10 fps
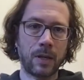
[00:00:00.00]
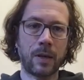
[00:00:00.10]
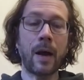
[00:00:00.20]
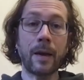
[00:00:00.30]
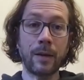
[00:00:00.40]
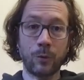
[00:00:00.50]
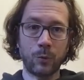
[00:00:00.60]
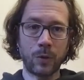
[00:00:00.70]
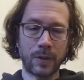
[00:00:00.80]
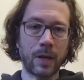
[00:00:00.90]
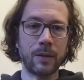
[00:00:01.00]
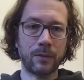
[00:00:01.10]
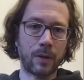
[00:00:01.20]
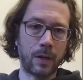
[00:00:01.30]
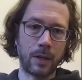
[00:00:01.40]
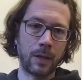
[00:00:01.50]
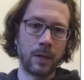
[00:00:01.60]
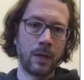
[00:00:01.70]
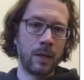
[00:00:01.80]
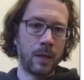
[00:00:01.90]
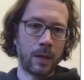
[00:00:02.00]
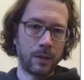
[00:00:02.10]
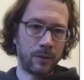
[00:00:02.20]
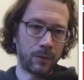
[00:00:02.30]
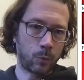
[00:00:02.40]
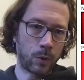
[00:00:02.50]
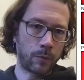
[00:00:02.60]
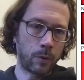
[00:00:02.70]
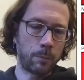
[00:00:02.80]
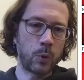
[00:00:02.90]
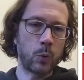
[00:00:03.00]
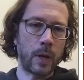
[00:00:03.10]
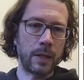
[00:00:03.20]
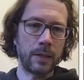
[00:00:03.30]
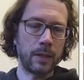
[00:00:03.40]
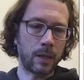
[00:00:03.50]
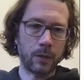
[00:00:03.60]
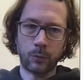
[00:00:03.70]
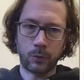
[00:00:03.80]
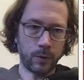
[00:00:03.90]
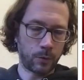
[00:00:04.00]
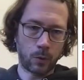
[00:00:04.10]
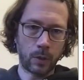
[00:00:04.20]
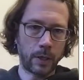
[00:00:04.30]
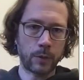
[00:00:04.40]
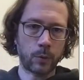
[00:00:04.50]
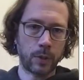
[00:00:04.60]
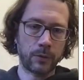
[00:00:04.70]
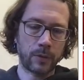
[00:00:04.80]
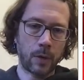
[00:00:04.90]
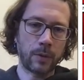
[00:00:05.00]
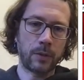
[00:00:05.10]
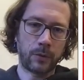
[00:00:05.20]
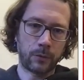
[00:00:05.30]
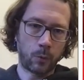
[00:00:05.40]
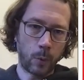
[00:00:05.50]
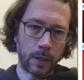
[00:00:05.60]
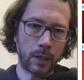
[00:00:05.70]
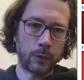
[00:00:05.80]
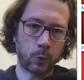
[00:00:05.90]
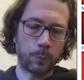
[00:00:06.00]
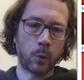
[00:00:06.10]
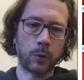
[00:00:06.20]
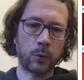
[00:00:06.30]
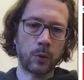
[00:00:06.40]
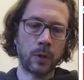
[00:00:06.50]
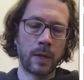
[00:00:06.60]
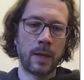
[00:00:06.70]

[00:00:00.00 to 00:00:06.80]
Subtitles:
kind to the night sky. And this is one of the blue LED lights you see on all electronics now. And this is a red laser pointer.